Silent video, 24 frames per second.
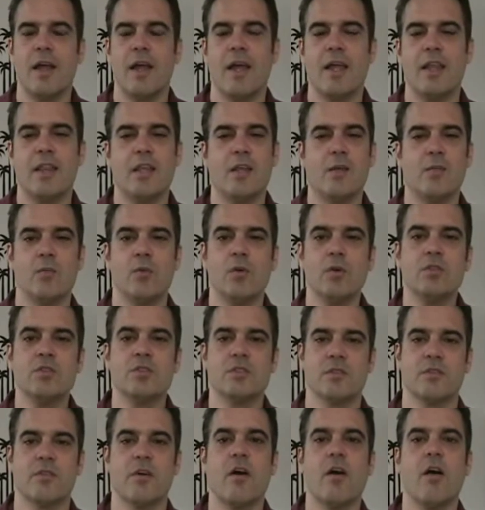and then
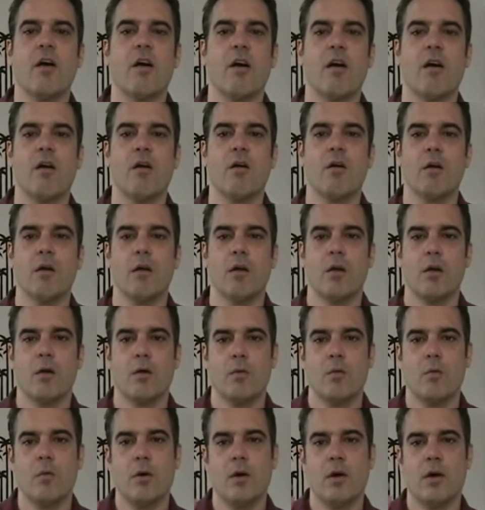worst of all
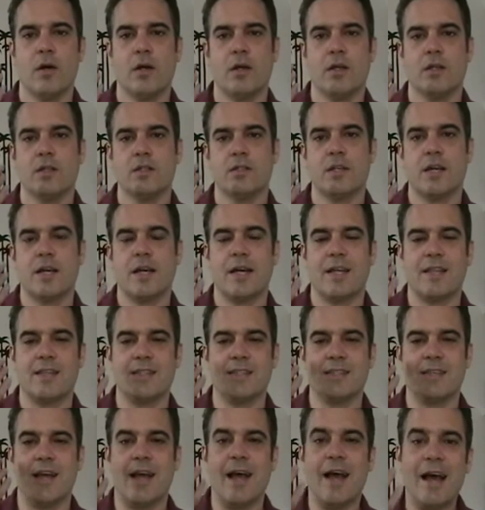was I got
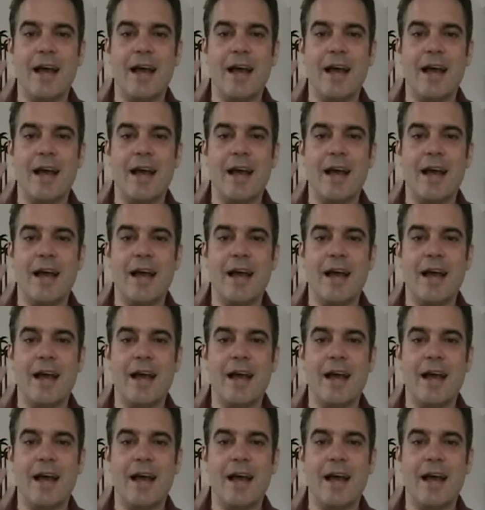this